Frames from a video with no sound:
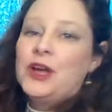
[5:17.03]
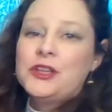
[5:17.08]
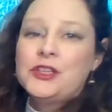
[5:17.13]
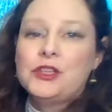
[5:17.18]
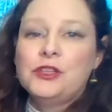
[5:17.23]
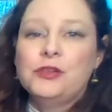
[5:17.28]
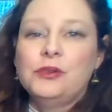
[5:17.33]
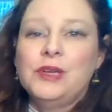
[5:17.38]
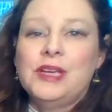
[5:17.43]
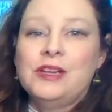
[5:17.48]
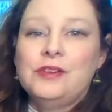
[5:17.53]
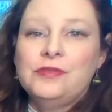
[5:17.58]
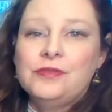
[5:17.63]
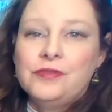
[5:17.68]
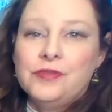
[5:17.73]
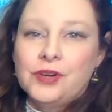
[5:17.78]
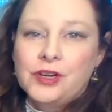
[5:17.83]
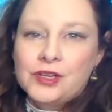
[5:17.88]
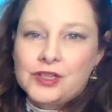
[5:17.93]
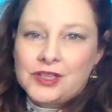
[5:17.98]
to
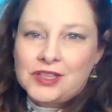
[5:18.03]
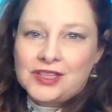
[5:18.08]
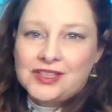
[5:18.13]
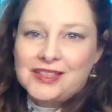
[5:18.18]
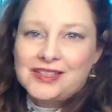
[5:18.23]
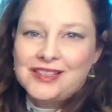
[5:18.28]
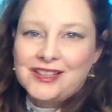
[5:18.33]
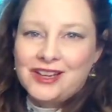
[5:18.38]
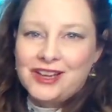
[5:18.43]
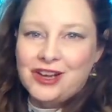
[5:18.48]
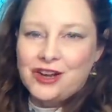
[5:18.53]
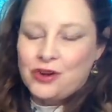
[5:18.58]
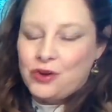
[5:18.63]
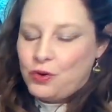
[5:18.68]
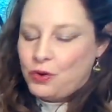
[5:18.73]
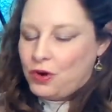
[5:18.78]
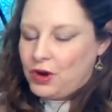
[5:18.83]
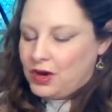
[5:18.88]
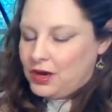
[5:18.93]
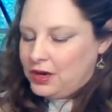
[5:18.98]
invert a
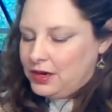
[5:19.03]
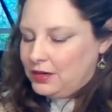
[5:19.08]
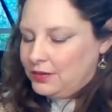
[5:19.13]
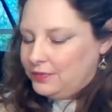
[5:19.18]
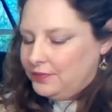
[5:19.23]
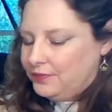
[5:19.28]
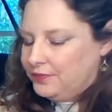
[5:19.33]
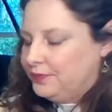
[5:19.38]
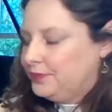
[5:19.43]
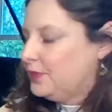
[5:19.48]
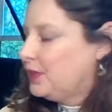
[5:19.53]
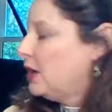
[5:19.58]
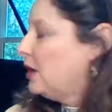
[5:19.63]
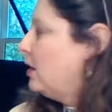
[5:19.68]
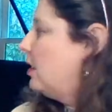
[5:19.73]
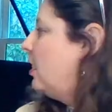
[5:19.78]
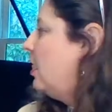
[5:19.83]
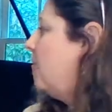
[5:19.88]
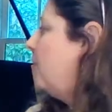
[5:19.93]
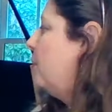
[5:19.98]
chord,
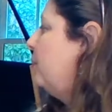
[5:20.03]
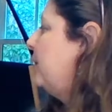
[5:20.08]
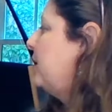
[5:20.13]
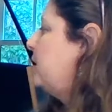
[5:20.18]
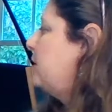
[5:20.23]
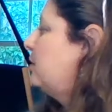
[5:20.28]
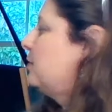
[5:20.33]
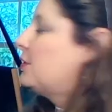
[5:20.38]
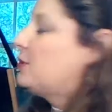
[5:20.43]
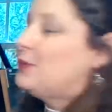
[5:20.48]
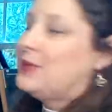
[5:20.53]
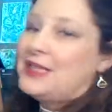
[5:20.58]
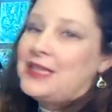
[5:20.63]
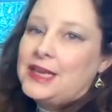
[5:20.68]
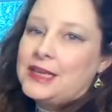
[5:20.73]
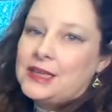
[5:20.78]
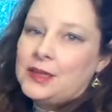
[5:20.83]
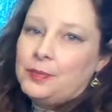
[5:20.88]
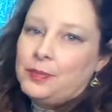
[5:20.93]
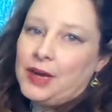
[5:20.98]
all we do is we take
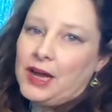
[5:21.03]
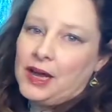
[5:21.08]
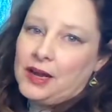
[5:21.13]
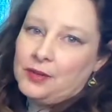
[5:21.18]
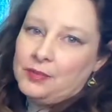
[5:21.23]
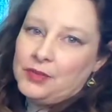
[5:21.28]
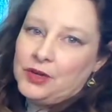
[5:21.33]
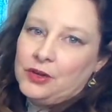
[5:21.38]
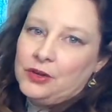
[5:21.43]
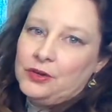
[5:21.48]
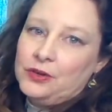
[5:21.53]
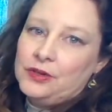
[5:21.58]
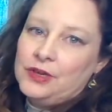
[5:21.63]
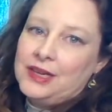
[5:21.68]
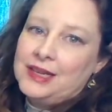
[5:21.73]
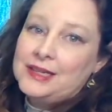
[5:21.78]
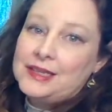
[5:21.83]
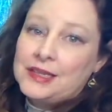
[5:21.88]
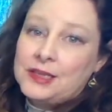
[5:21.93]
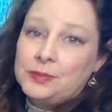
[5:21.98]
the bottom note
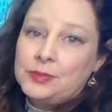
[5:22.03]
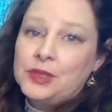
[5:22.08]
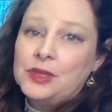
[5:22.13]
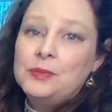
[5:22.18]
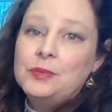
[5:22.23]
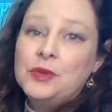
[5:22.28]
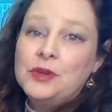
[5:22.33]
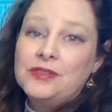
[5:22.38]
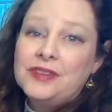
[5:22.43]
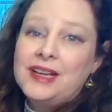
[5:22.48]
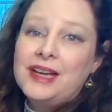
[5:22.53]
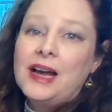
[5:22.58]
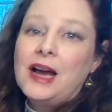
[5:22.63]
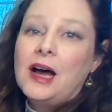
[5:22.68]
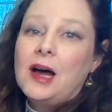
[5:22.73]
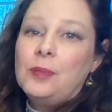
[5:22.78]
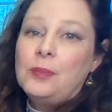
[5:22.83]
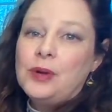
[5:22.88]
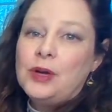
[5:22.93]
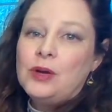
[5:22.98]
and simply move it
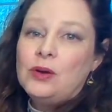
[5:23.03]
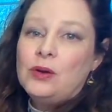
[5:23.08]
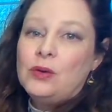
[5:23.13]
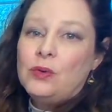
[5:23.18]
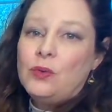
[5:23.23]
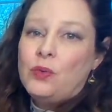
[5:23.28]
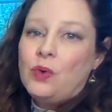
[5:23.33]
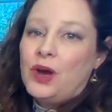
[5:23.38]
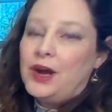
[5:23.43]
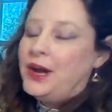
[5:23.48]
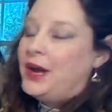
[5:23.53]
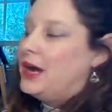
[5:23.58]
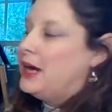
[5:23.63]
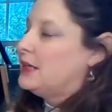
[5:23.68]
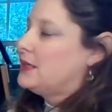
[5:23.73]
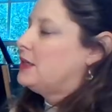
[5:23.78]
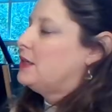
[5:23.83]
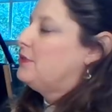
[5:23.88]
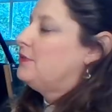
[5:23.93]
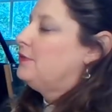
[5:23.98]
up one
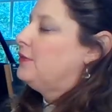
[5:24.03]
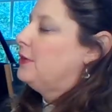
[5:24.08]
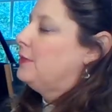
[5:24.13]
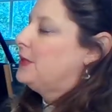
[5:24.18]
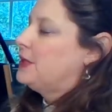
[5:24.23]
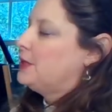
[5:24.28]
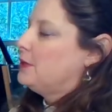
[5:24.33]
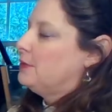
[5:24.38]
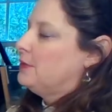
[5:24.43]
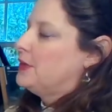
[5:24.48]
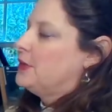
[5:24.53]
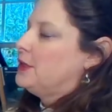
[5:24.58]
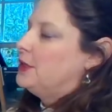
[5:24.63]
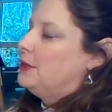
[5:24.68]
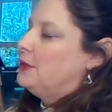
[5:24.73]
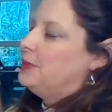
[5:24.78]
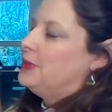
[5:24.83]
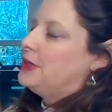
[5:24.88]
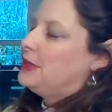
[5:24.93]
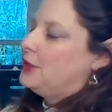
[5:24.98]
octave from its original
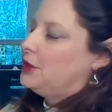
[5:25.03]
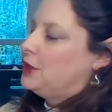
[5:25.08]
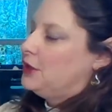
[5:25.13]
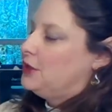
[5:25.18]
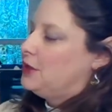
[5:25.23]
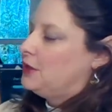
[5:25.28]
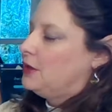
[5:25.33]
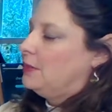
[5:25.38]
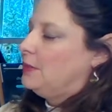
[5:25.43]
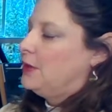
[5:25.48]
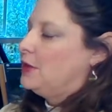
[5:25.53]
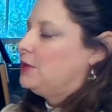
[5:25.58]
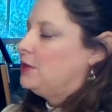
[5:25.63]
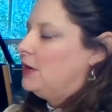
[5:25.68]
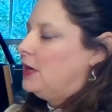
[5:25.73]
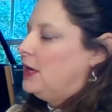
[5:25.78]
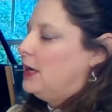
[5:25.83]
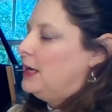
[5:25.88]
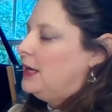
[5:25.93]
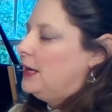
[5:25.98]
position. So I'm going to
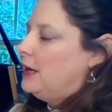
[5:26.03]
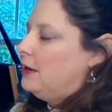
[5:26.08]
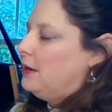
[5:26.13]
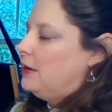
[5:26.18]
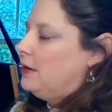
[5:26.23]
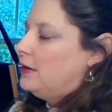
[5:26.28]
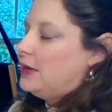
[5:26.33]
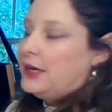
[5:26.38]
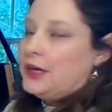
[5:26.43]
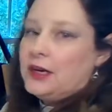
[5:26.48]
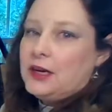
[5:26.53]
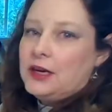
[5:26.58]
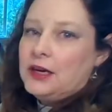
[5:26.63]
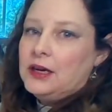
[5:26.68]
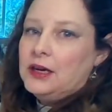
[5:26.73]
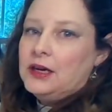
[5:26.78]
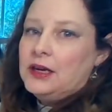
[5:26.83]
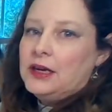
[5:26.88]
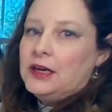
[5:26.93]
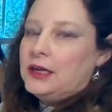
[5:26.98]
draw an arrow
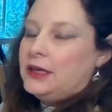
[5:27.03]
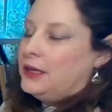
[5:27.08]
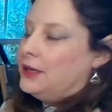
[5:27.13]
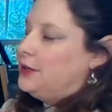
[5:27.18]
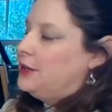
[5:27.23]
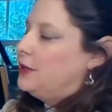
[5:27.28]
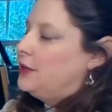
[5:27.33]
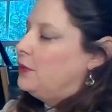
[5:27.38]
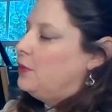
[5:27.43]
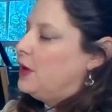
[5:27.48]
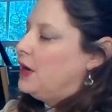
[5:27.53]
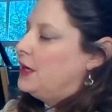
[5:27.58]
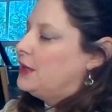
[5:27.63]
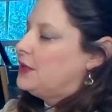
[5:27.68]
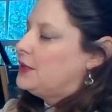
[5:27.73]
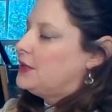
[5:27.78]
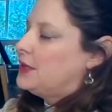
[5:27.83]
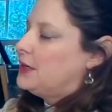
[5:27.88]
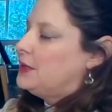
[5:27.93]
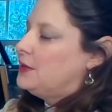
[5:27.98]
here, and you can watch
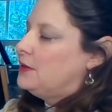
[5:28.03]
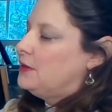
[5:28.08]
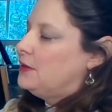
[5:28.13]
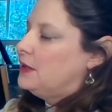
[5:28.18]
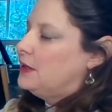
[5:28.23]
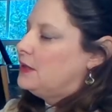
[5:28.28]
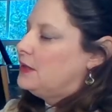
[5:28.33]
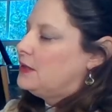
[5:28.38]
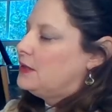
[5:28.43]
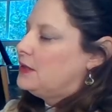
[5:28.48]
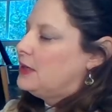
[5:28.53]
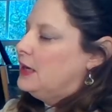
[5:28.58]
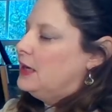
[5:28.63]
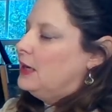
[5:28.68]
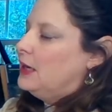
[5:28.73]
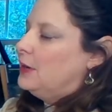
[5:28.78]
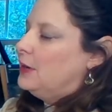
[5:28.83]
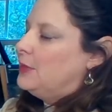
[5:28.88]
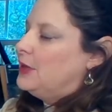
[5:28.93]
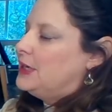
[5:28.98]
as I do this.
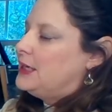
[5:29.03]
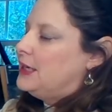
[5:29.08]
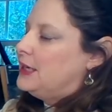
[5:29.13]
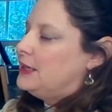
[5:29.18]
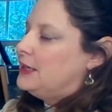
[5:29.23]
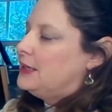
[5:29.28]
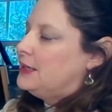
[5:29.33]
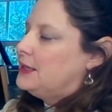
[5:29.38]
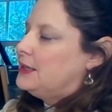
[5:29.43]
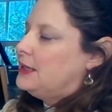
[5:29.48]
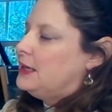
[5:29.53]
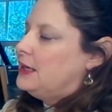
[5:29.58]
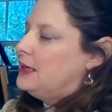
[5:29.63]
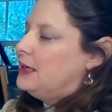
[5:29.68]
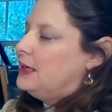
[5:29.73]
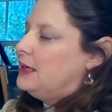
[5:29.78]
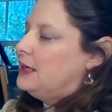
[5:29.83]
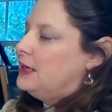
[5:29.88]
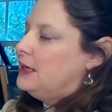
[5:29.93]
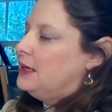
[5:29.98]
I'm going to take the
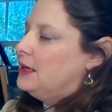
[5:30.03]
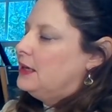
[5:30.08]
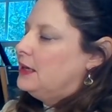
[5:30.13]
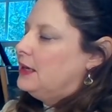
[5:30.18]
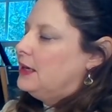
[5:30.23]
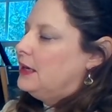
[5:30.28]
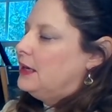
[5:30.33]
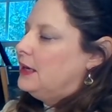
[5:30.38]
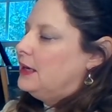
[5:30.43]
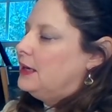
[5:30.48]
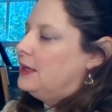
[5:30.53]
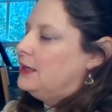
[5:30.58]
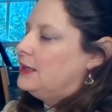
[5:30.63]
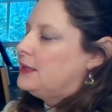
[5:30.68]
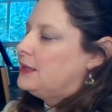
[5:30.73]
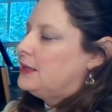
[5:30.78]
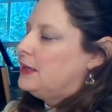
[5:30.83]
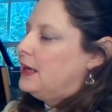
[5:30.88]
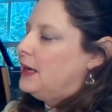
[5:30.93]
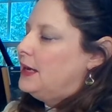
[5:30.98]
C, and in this
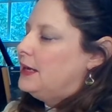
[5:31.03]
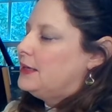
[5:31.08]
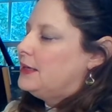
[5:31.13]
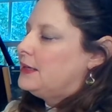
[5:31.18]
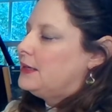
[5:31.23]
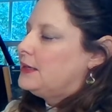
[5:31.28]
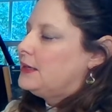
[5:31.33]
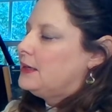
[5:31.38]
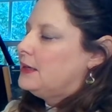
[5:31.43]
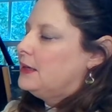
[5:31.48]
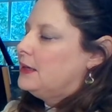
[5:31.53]
case,